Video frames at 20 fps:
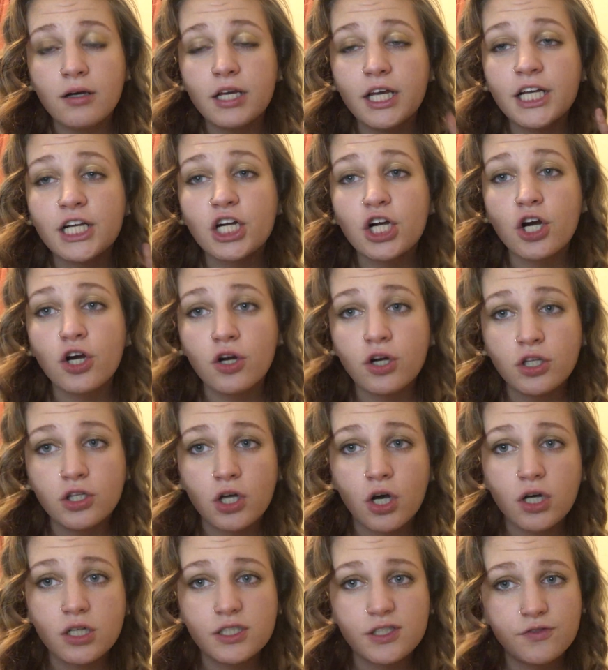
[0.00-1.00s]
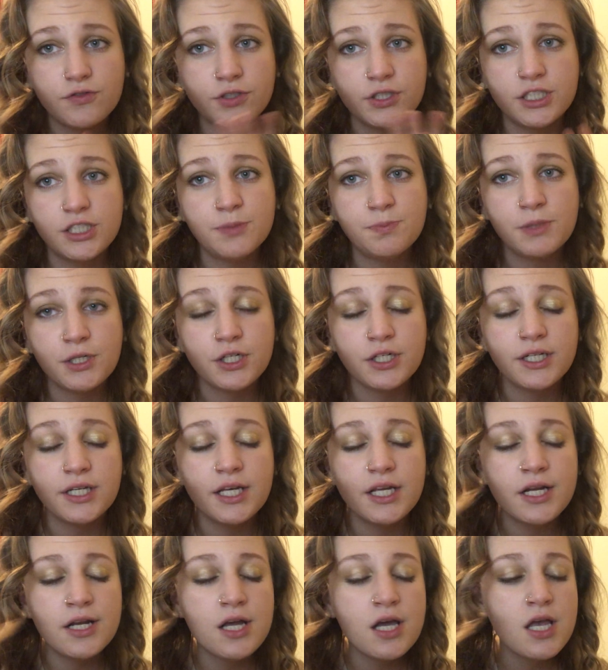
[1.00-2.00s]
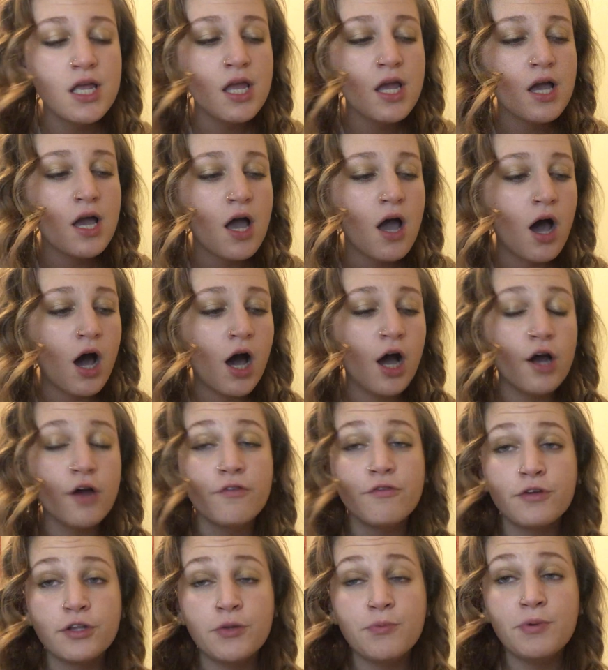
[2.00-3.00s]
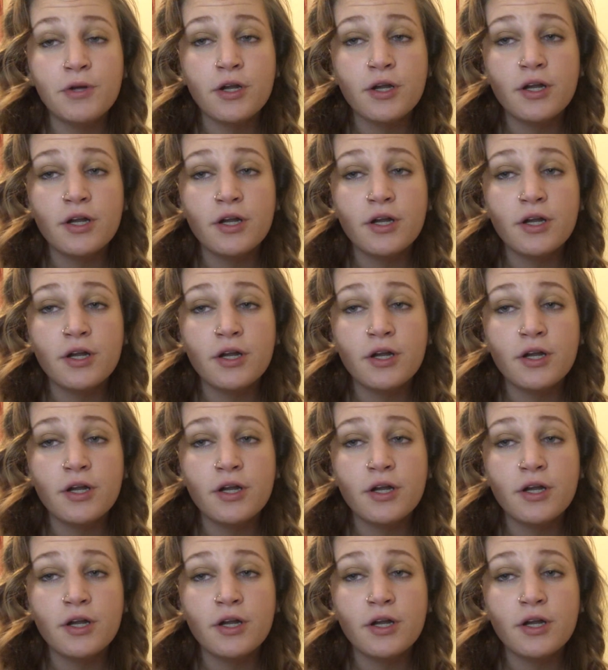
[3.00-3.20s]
incur a loss for this period. For the